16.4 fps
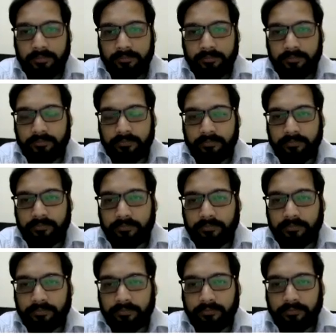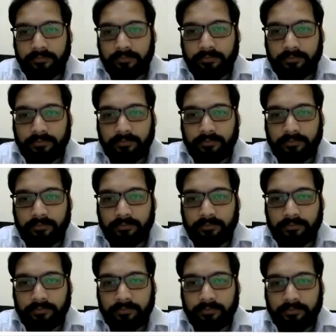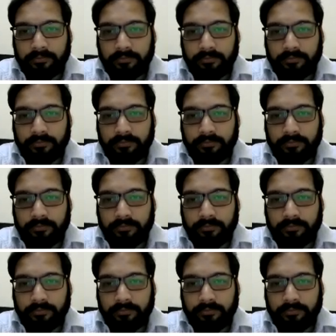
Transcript: Nobody speaks.